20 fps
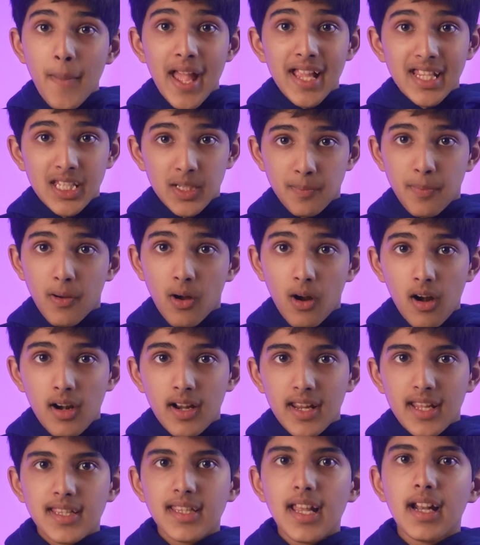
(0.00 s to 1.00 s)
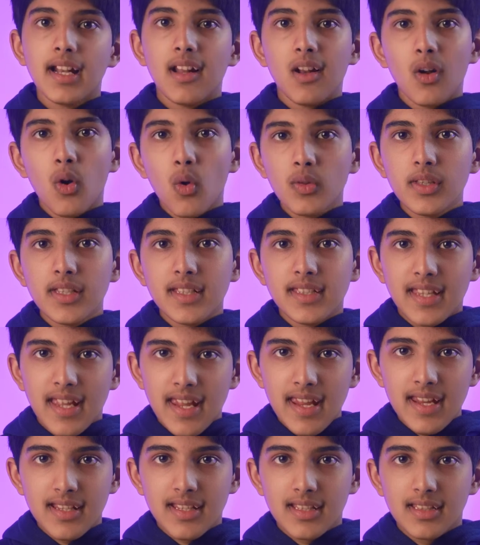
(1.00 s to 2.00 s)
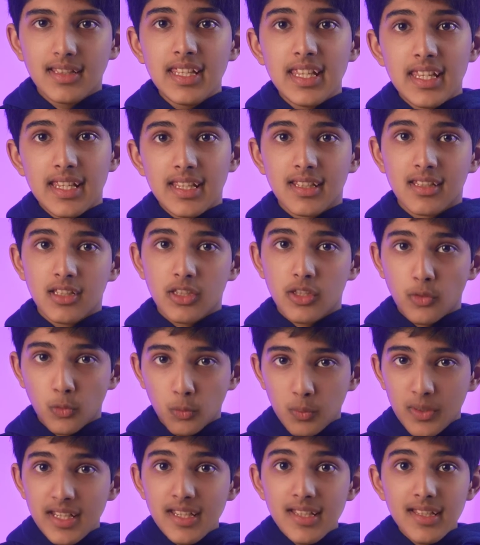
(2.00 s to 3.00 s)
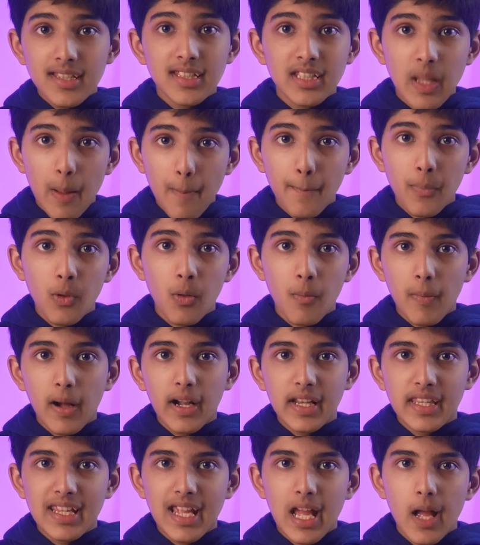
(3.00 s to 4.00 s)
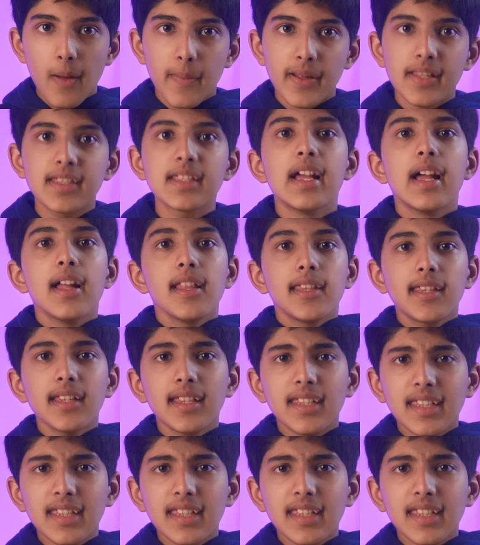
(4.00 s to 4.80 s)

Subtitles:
best part is that it only takes these 3 simple money habits to